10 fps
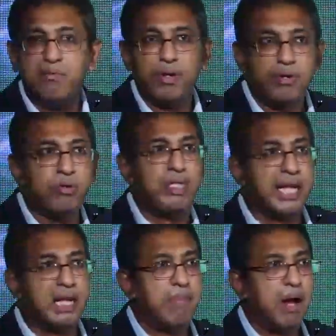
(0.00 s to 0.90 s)
for you to
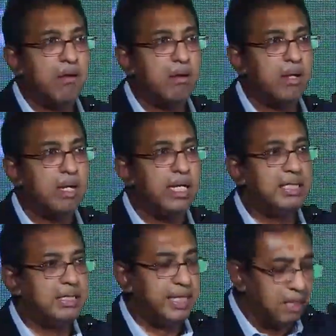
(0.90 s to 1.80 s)
think about, ladies
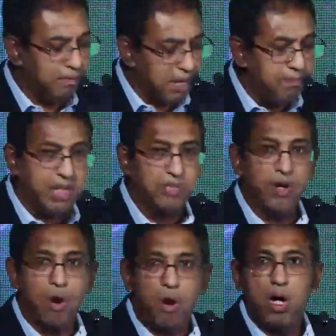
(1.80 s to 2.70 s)
and gentlemen, because we
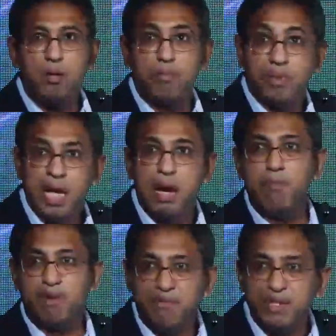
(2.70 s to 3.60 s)
are all young
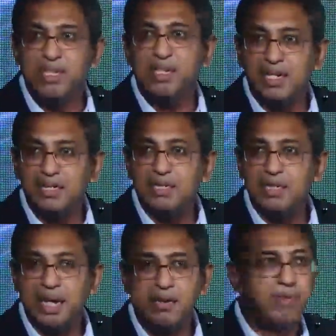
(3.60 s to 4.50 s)
professionals, right?